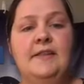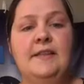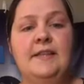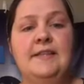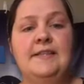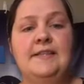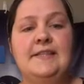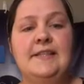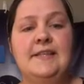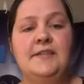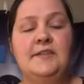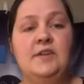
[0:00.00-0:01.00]
These
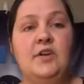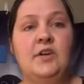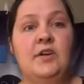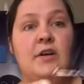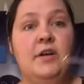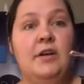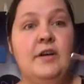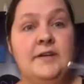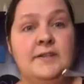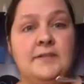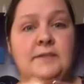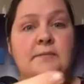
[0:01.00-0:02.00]
things are
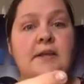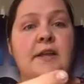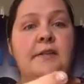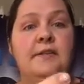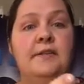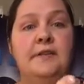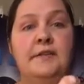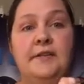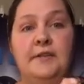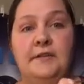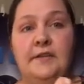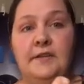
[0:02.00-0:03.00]
awesome. They're a
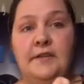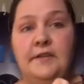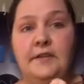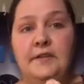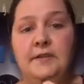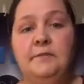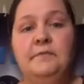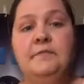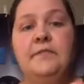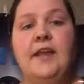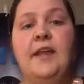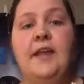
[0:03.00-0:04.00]
little thicker,
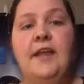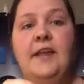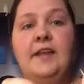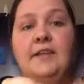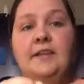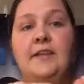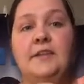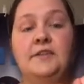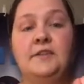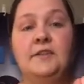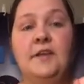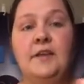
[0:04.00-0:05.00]
and they
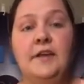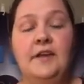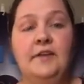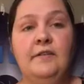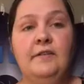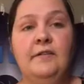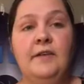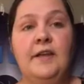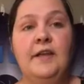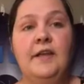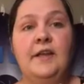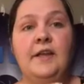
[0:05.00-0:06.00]
do not have
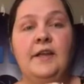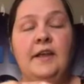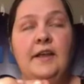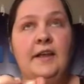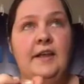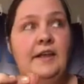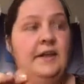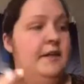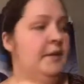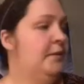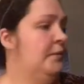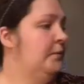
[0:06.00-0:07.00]
a,
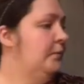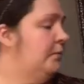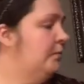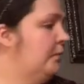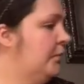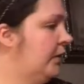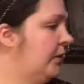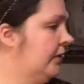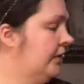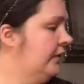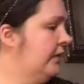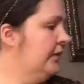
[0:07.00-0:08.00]
what do you
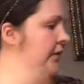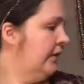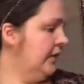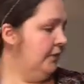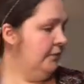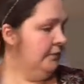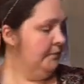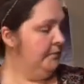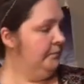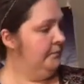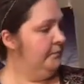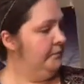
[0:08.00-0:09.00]
call it? Let
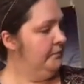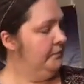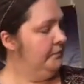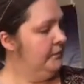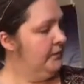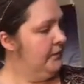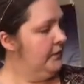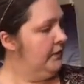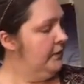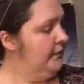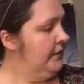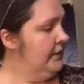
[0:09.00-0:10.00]

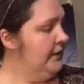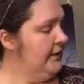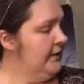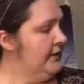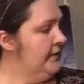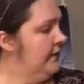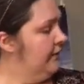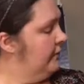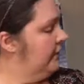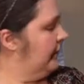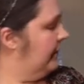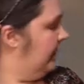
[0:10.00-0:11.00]
me take these out.
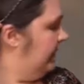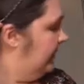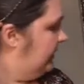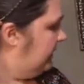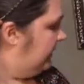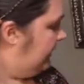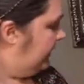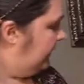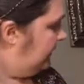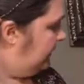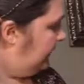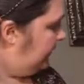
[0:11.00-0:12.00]
And this is how
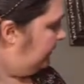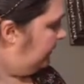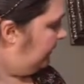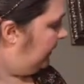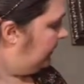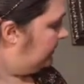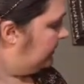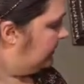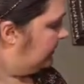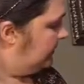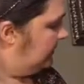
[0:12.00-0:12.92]
you take them out.